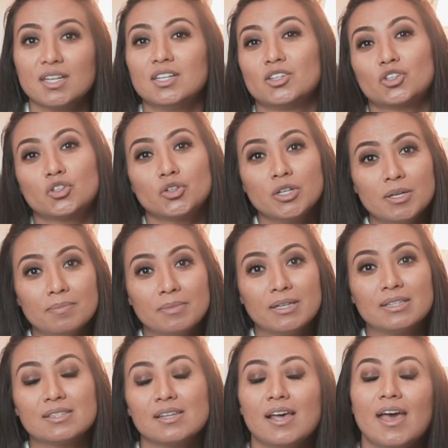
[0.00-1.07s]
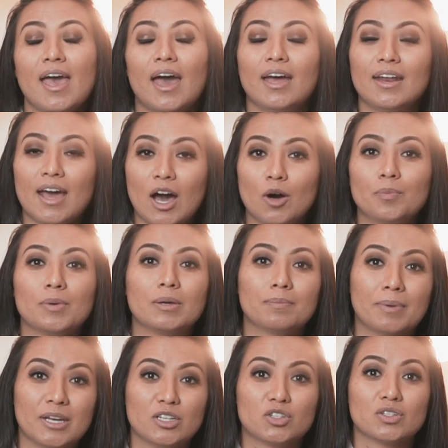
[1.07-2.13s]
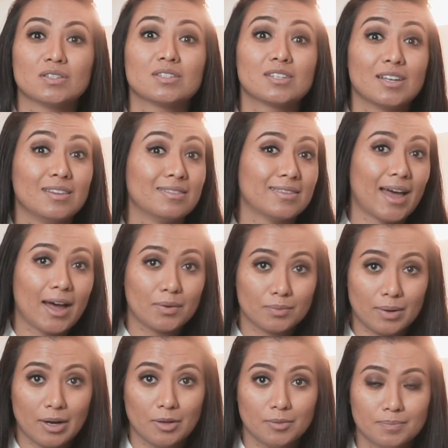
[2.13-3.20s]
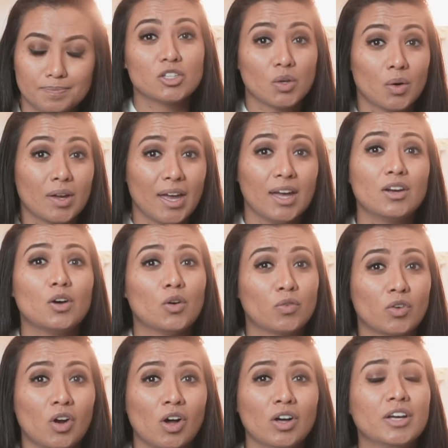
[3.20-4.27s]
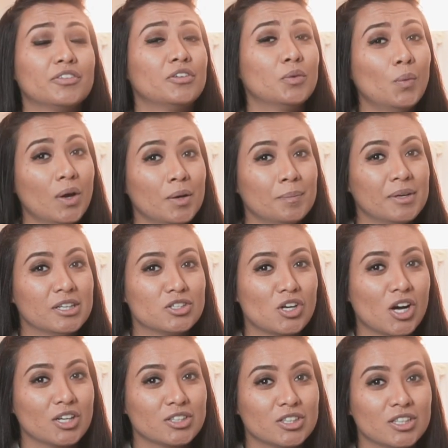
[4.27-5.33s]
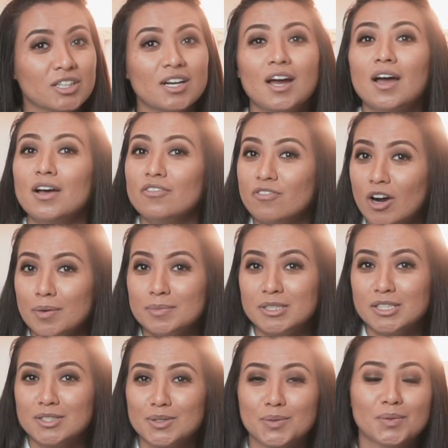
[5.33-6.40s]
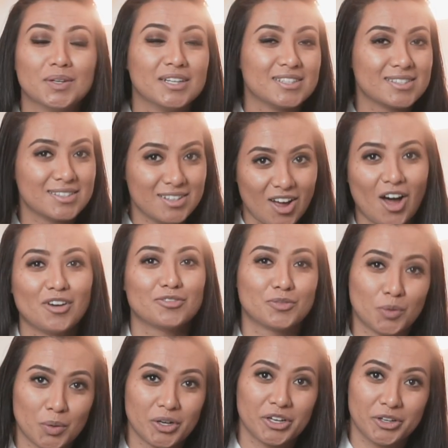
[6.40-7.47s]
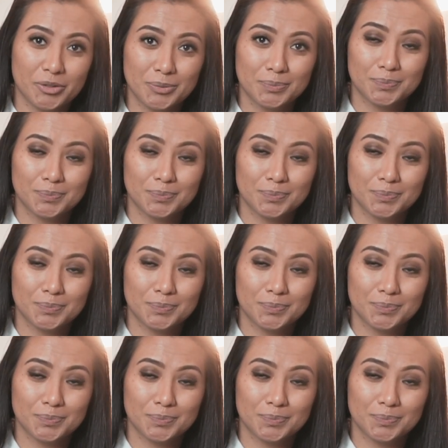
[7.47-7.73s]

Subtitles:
in treatments, and helping patients in that realm? So again, overall, if you want to be a doctor, pharmacy school is not for you.